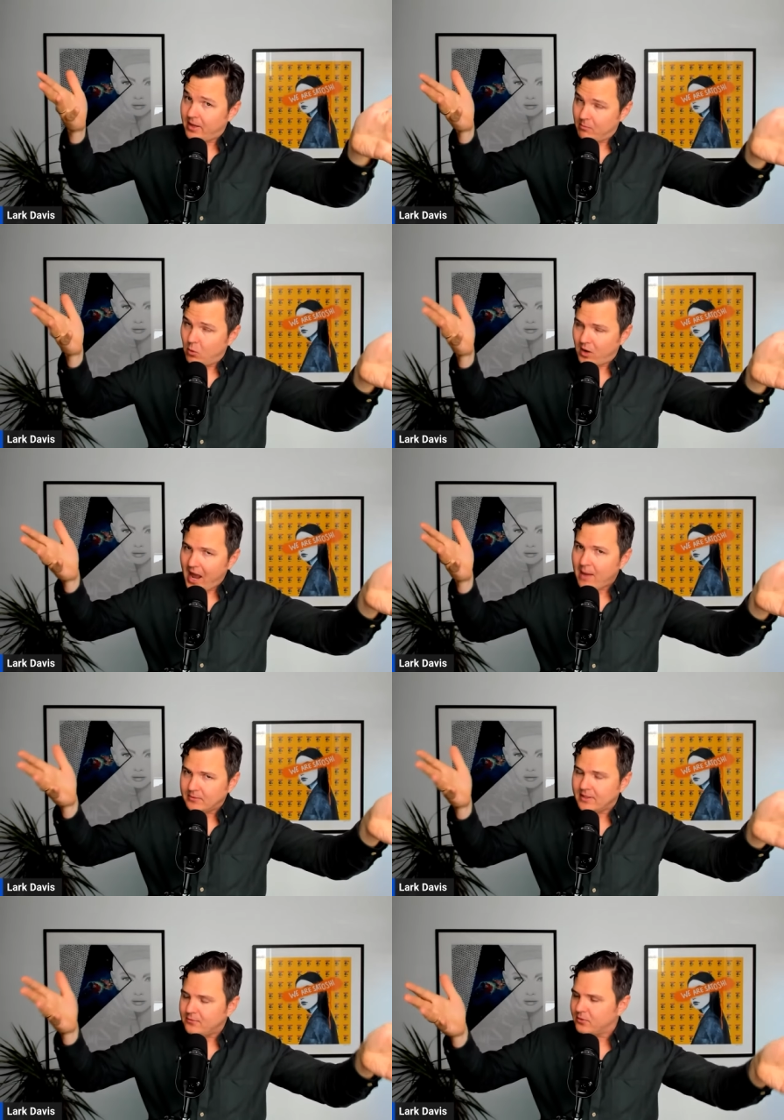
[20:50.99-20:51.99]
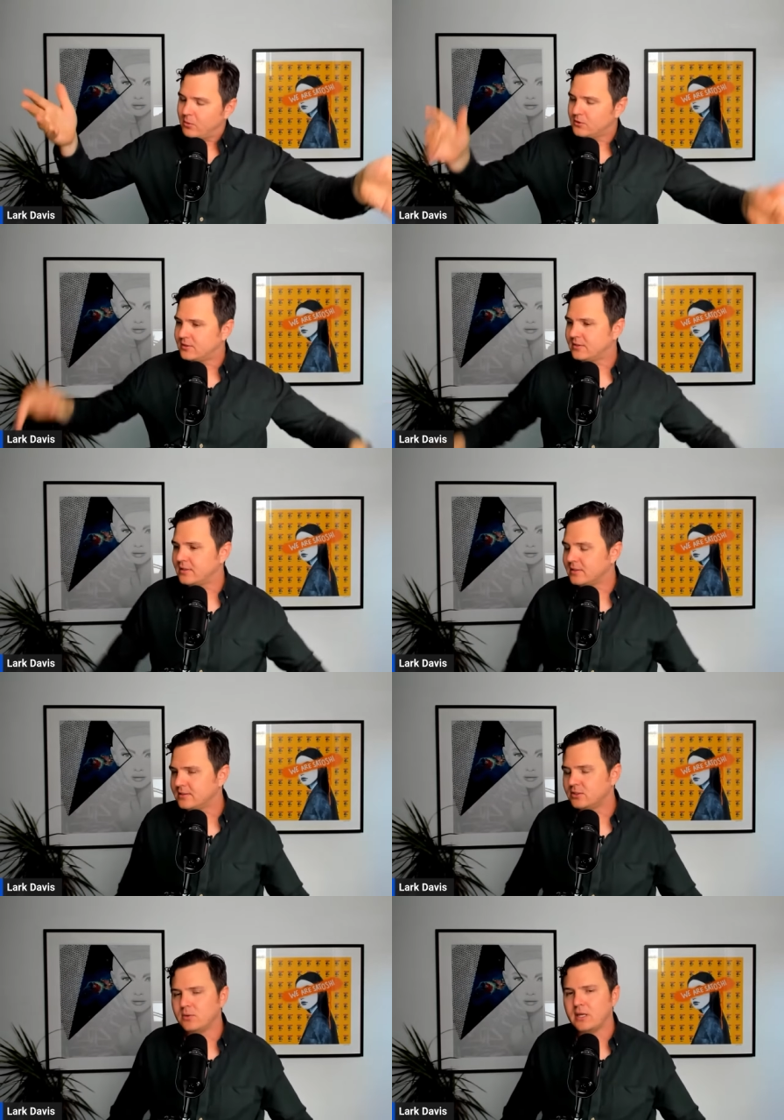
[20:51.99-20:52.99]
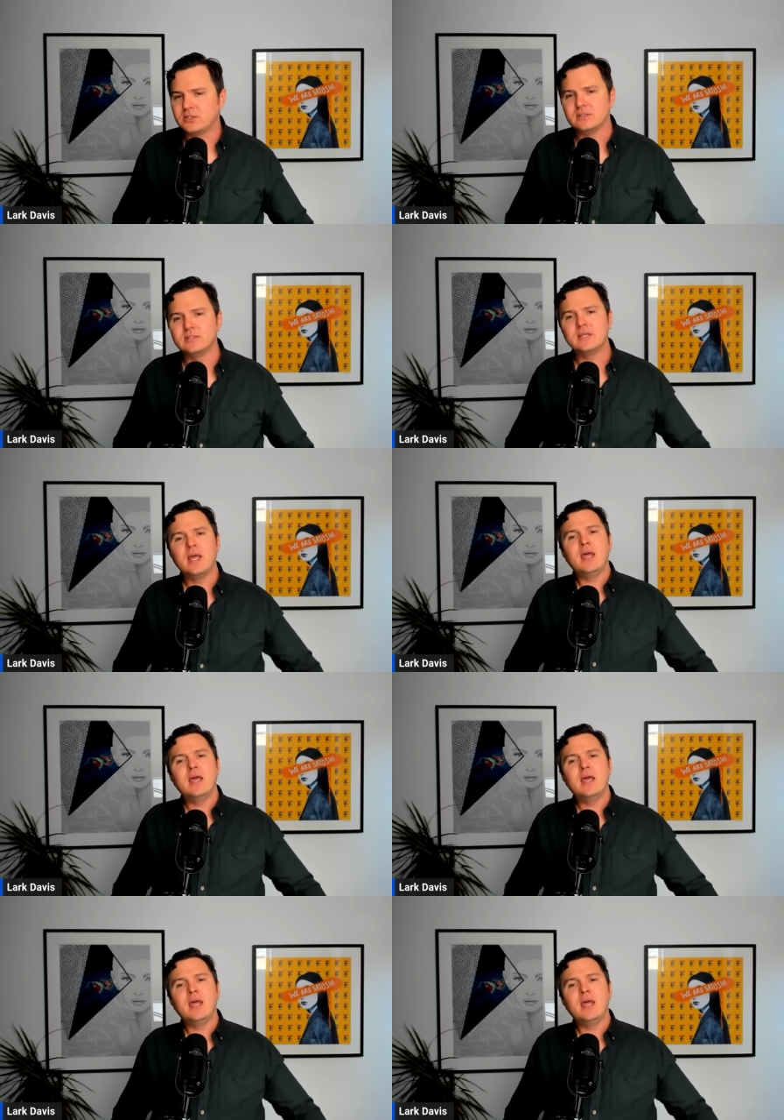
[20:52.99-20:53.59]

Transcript: button more aptly for most of the situations.